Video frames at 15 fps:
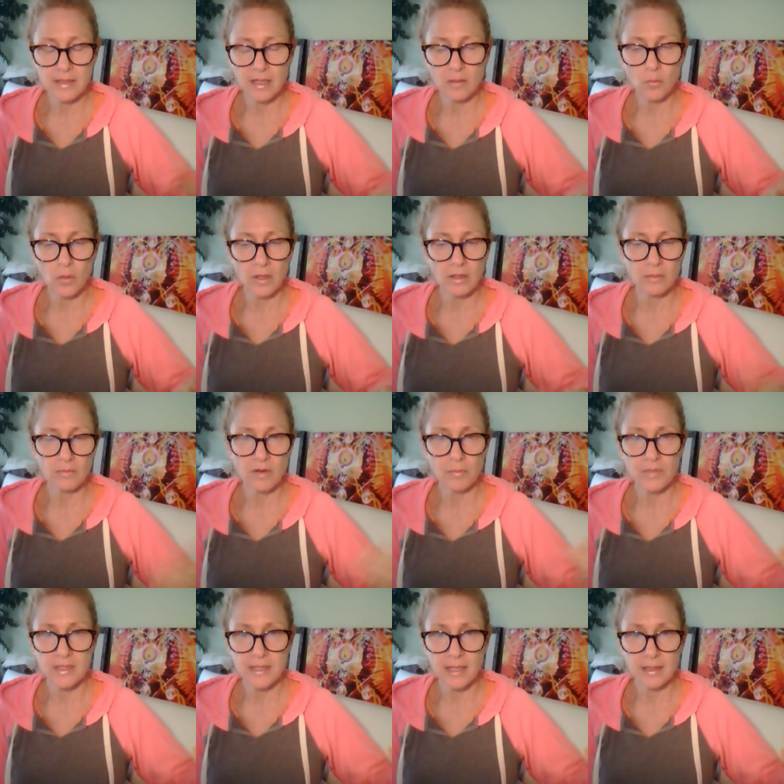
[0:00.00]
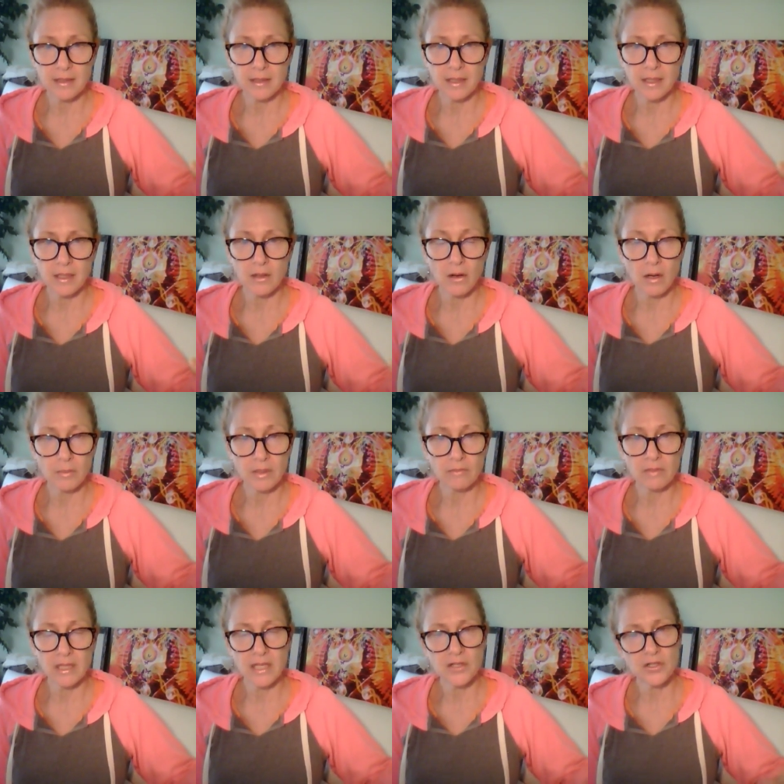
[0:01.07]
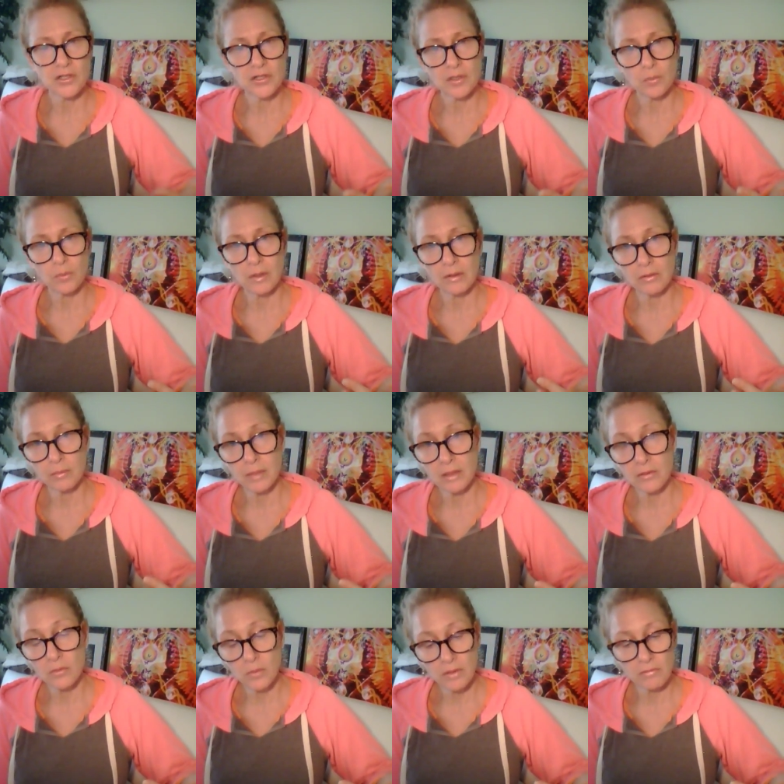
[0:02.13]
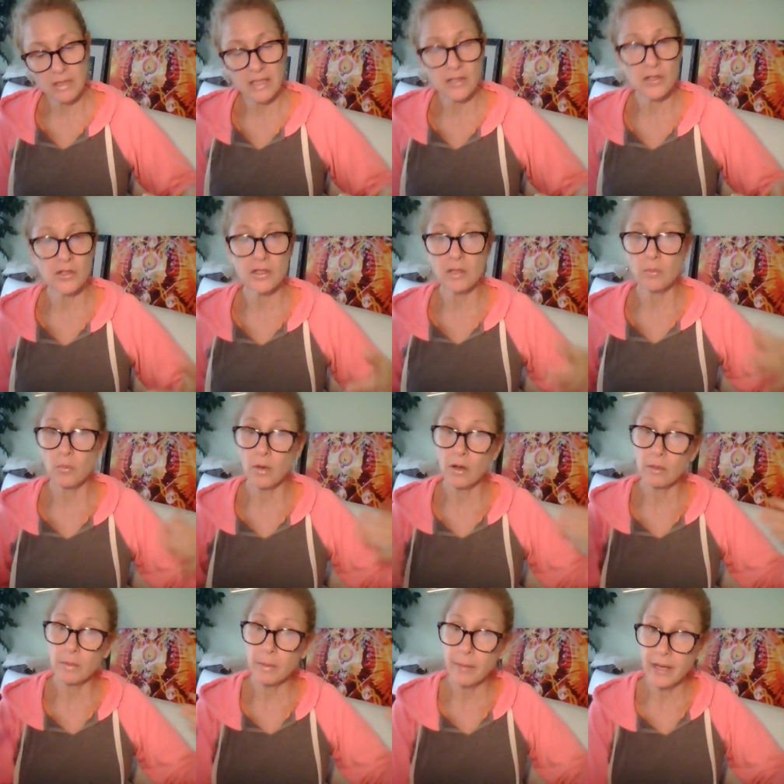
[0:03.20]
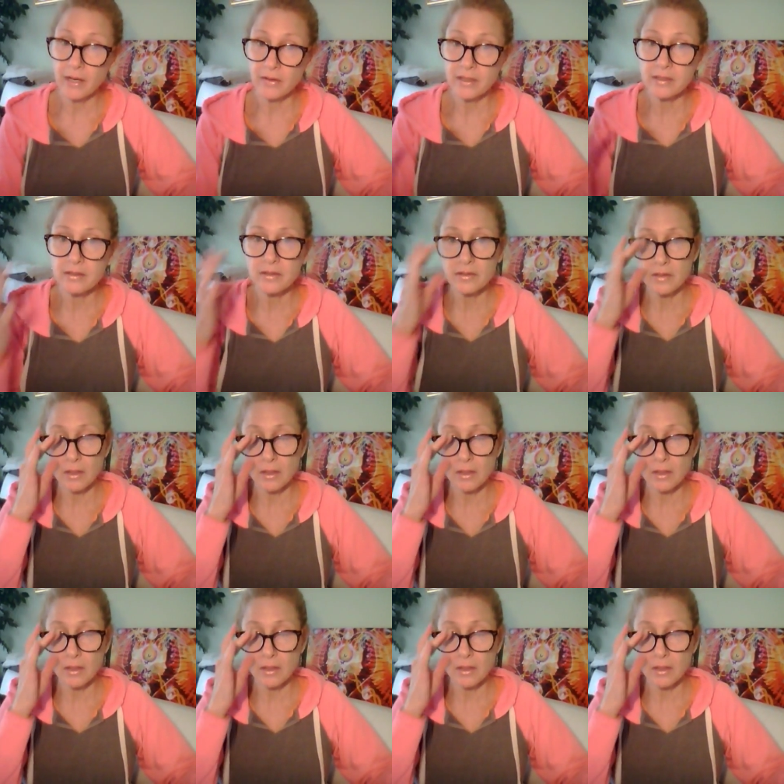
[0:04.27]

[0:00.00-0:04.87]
They, one could represent the karmic relationship, one could be the twin relationship, one could be parents,